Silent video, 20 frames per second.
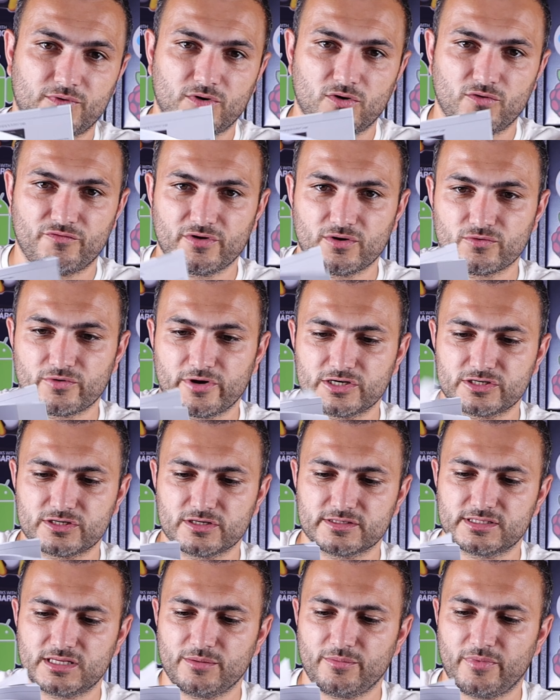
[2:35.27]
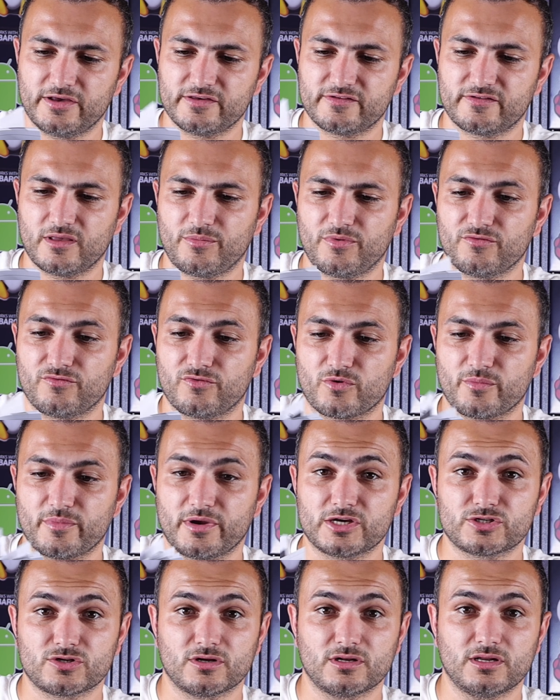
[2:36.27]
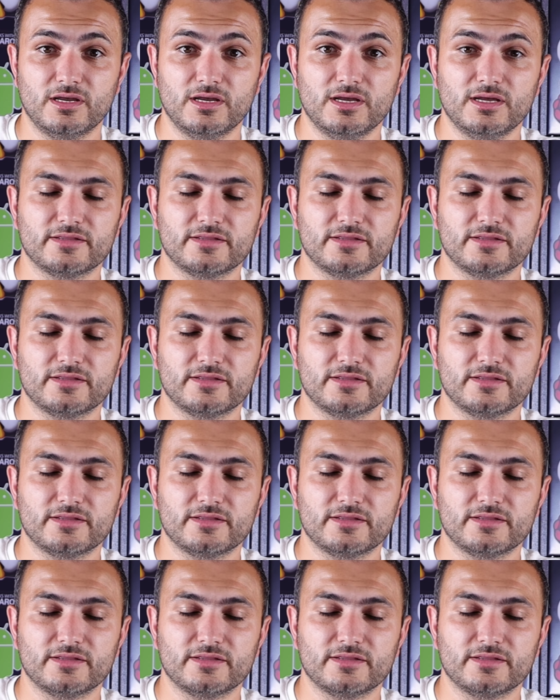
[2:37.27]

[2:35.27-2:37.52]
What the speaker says: configuration, step-by-step information